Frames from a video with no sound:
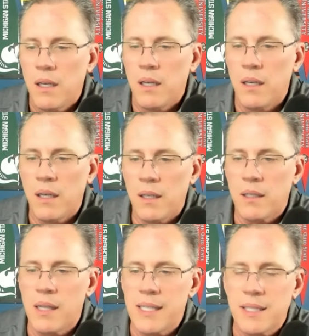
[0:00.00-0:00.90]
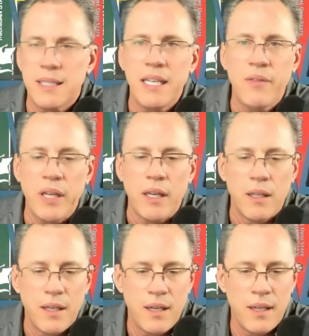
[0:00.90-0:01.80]
TV
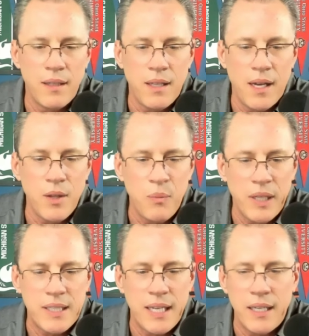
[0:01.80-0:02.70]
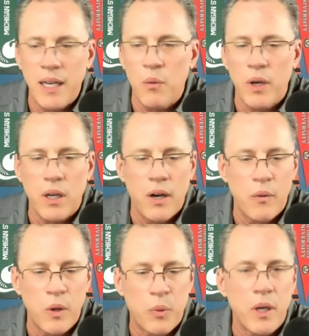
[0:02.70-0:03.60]
on the Big Ten Network. All right, we're
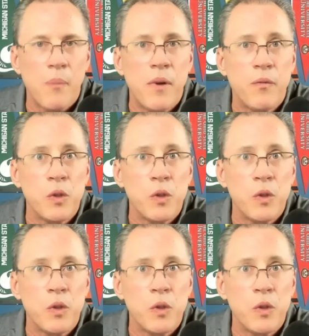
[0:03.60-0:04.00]
going to put it up on full